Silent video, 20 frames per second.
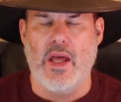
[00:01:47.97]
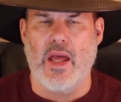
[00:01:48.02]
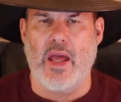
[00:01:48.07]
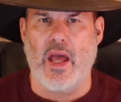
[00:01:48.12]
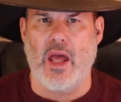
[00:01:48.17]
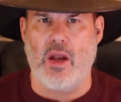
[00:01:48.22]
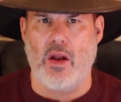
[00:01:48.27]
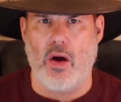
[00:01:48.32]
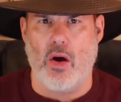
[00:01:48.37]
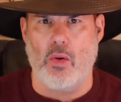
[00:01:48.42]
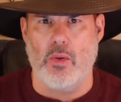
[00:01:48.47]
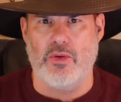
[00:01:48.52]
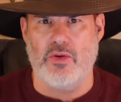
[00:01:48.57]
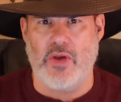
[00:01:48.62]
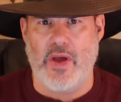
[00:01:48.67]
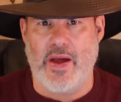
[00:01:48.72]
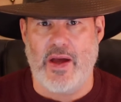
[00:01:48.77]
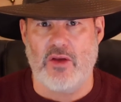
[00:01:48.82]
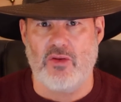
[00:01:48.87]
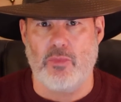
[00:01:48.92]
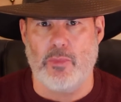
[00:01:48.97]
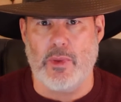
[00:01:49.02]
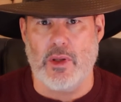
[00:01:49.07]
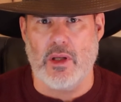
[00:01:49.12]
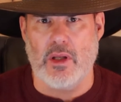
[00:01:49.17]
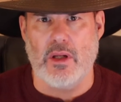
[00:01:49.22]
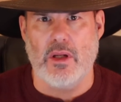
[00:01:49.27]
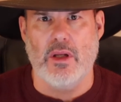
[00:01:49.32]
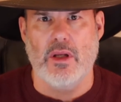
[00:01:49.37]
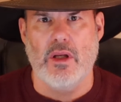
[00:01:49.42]
and always has
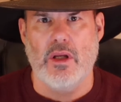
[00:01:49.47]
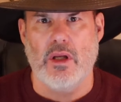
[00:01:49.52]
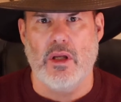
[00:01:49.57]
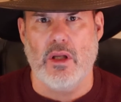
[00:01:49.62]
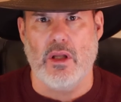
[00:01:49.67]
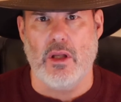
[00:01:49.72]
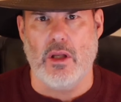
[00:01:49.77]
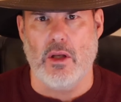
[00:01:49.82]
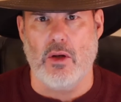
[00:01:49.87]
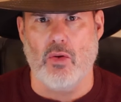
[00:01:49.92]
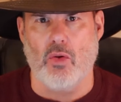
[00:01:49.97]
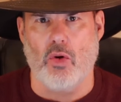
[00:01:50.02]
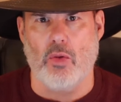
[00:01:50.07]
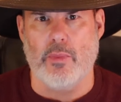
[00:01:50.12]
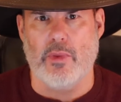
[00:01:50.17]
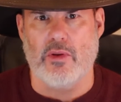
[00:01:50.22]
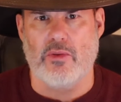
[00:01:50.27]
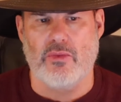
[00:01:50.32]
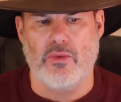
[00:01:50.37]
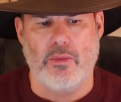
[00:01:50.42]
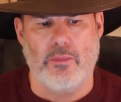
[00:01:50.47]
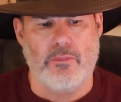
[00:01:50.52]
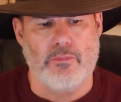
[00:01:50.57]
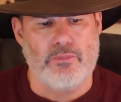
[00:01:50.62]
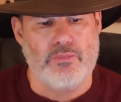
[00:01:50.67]
been, enormous.